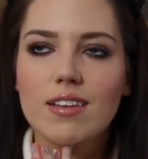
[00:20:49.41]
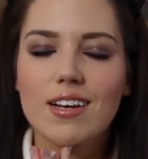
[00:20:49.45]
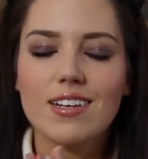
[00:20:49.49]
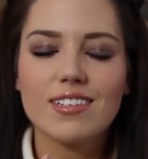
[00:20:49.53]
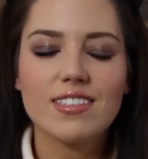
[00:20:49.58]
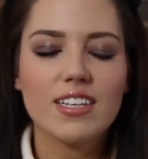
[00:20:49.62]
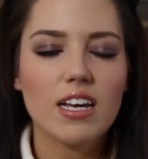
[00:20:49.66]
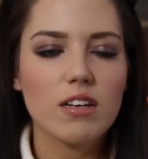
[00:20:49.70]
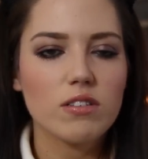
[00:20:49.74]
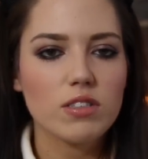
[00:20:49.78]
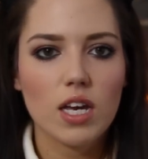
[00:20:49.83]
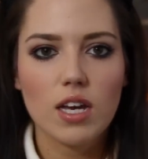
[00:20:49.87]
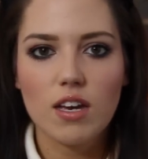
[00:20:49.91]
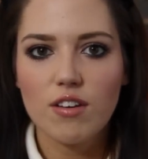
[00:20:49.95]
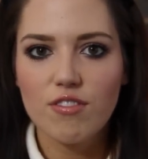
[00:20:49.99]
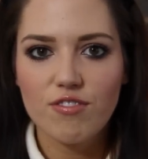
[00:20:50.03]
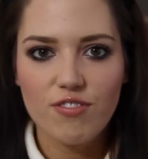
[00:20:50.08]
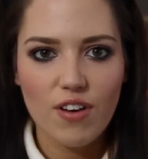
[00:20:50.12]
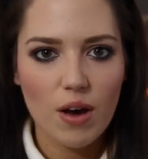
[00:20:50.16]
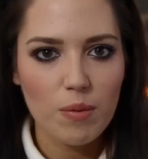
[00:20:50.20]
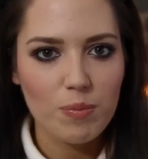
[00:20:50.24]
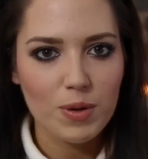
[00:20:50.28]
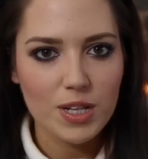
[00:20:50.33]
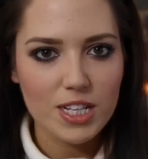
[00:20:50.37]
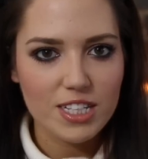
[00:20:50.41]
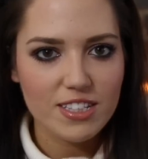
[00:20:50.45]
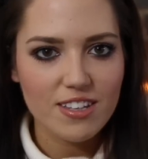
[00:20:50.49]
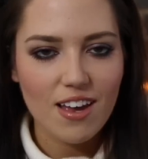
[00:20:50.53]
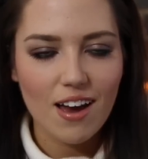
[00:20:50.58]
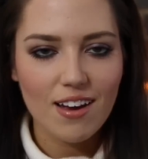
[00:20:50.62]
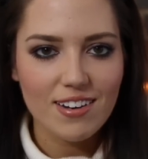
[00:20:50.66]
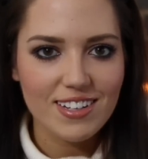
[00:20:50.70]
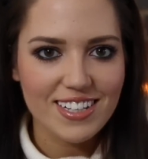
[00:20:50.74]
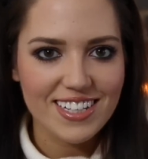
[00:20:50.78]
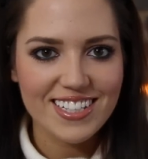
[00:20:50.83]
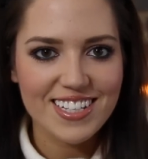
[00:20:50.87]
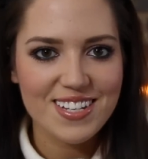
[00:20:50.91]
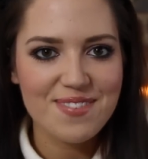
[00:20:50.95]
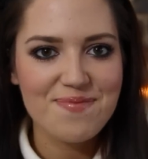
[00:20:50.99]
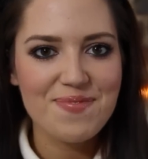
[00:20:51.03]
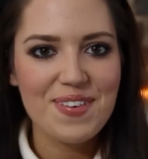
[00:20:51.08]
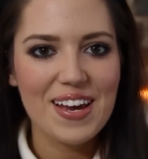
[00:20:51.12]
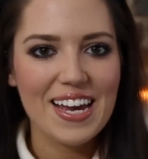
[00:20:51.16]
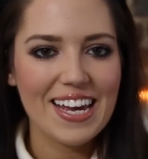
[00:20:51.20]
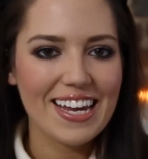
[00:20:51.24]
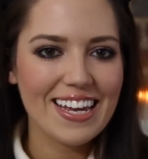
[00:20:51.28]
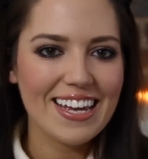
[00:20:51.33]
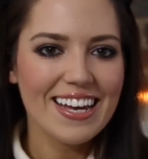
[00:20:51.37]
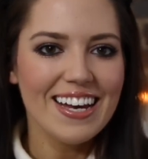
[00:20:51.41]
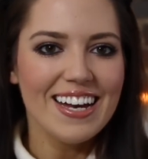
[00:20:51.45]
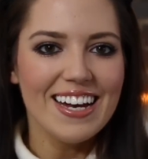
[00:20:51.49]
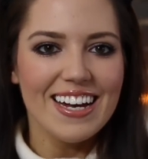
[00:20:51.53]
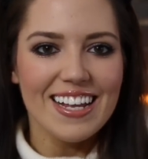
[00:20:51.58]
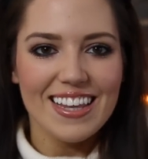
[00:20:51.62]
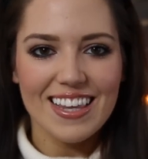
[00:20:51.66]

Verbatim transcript: That sounds like a fabulous idea to me.